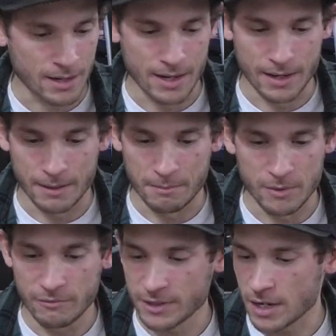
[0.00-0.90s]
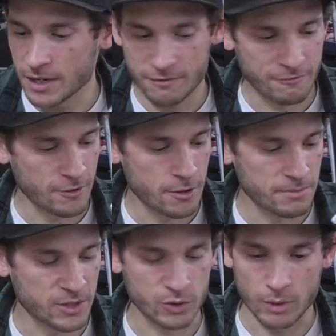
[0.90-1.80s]
Moving on
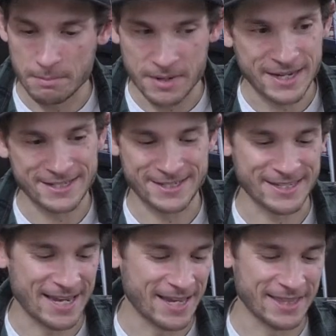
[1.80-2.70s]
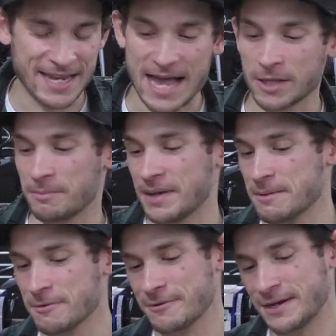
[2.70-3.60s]
from the swim baits and the
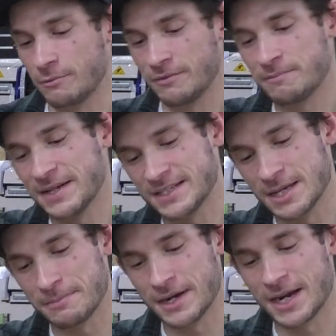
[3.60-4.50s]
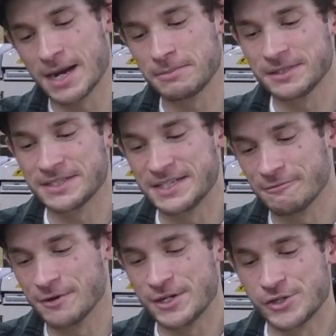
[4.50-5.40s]
Alabama rig, we've picked up a couple of
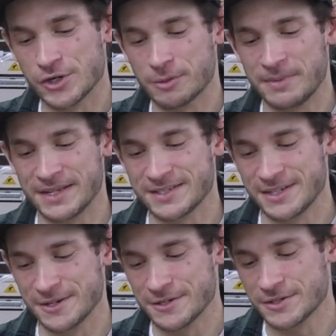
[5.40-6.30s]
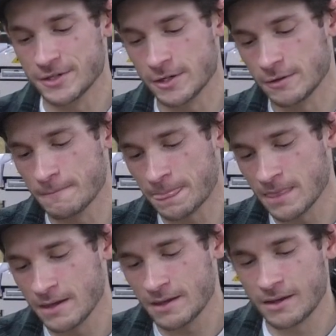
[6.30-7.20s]
different jerk baits here. So
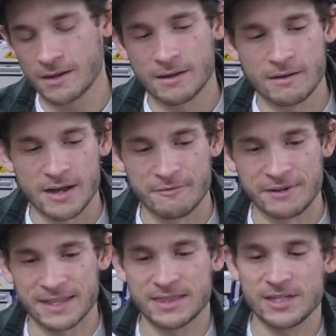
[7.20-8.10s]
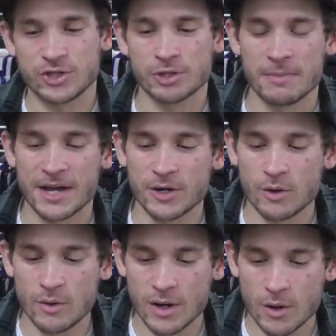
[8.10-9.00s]
I've got the
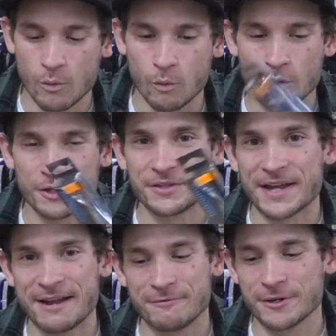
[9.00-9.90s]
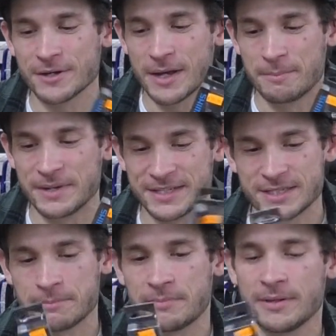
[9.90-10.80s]
Shimano World Diver. I
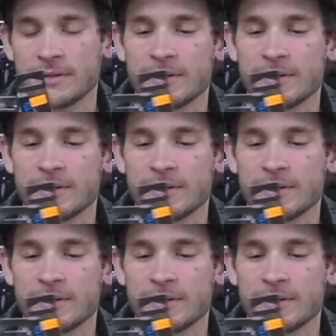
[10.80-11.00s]
picked up